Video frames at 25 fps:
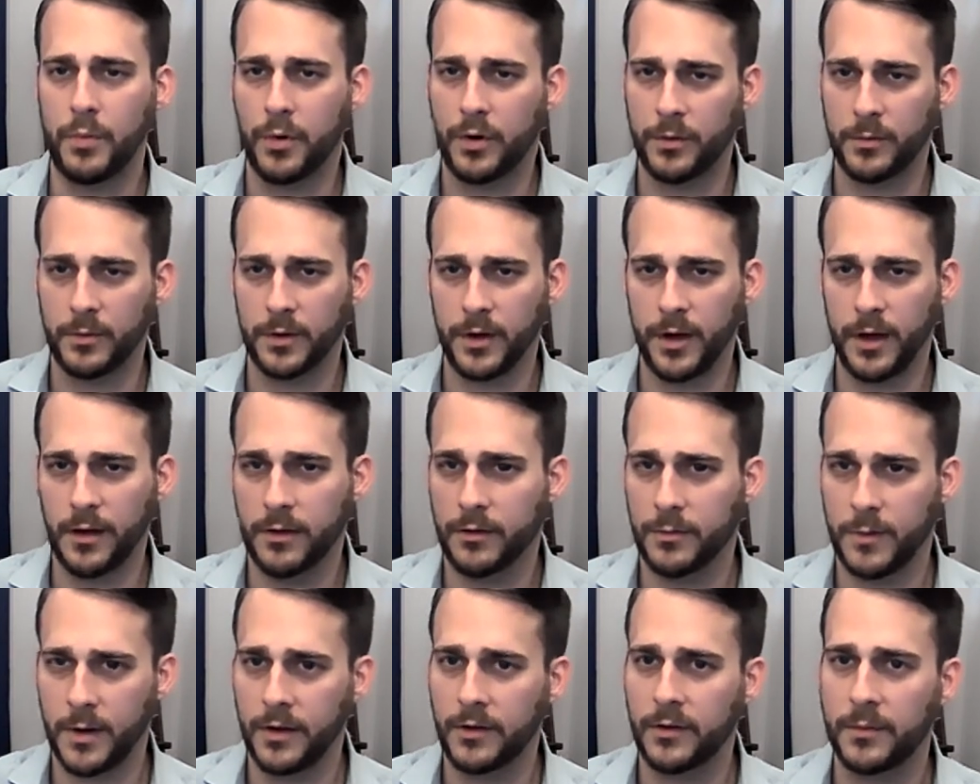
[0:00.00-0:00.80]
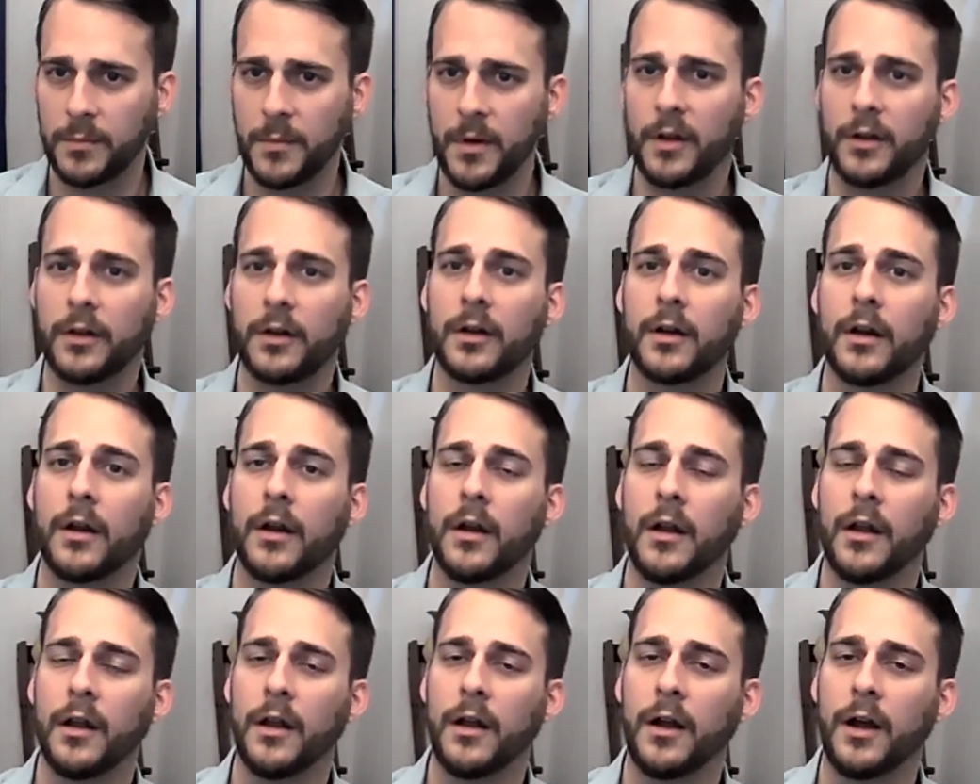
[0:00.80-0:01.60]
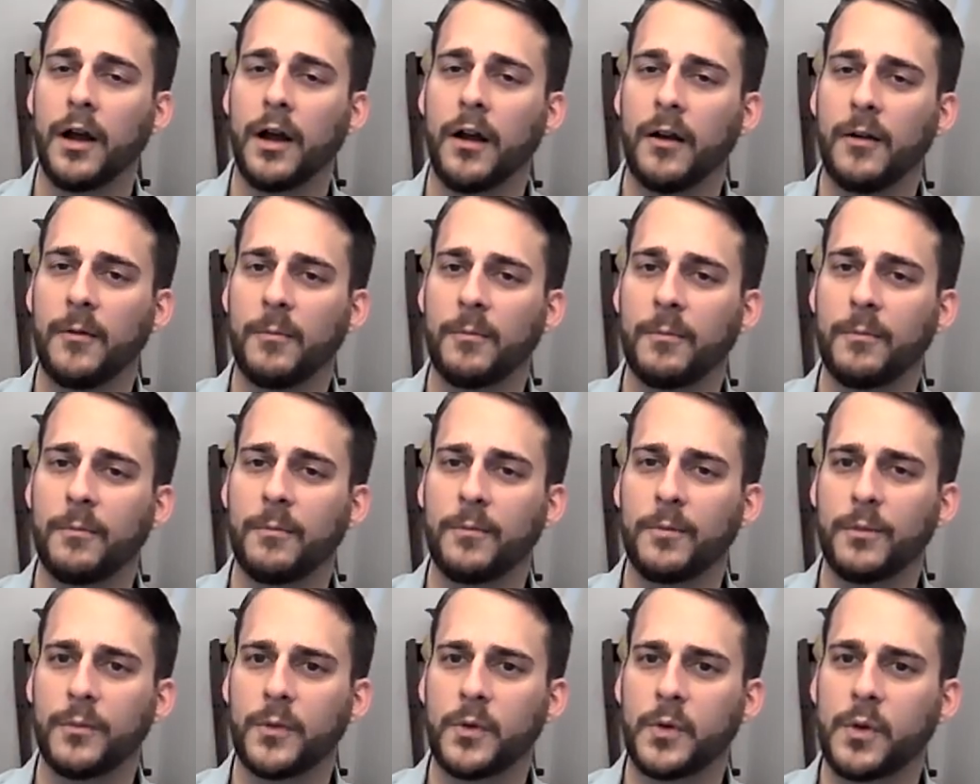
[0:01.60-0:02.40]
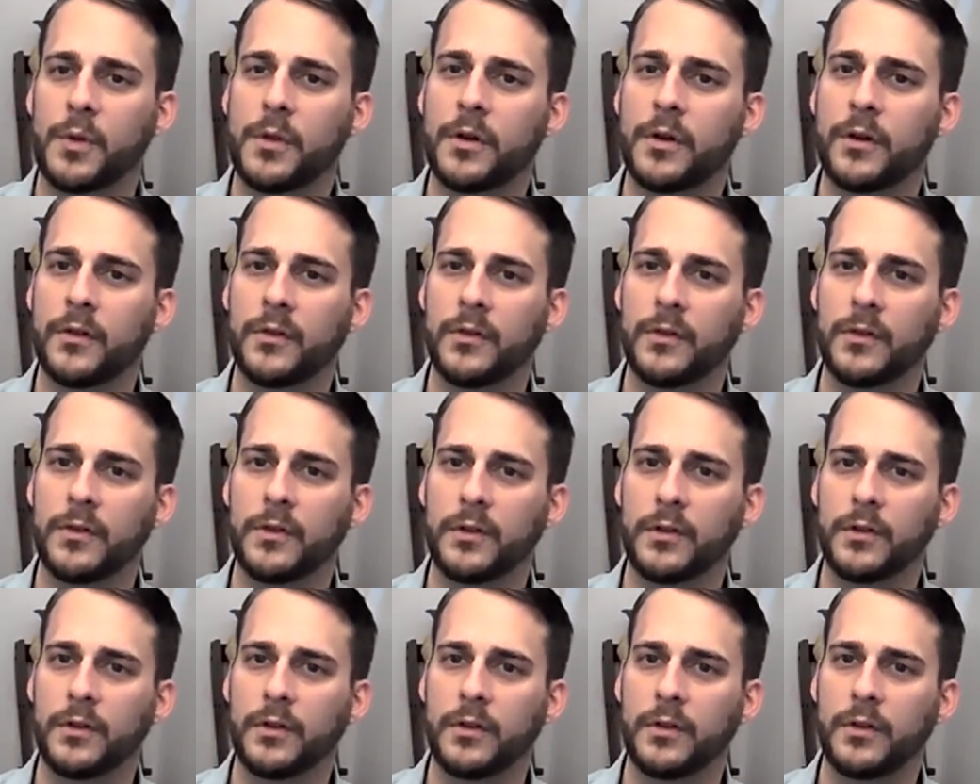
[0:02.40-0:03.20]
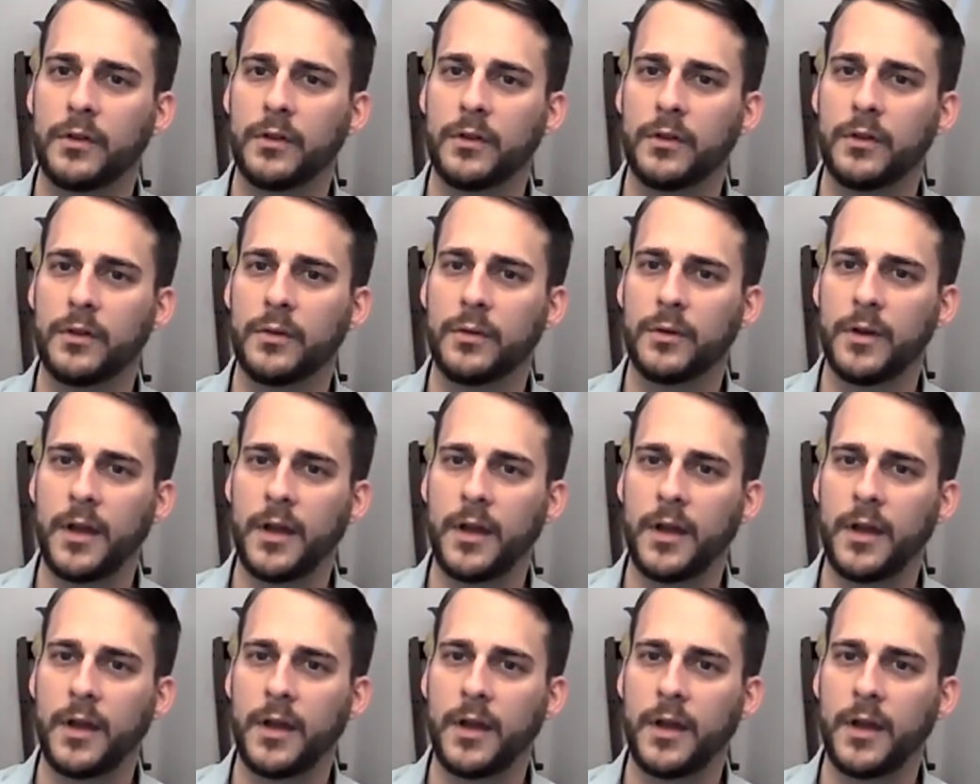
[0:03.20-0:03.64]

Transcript: putting them together and make it smaller. So you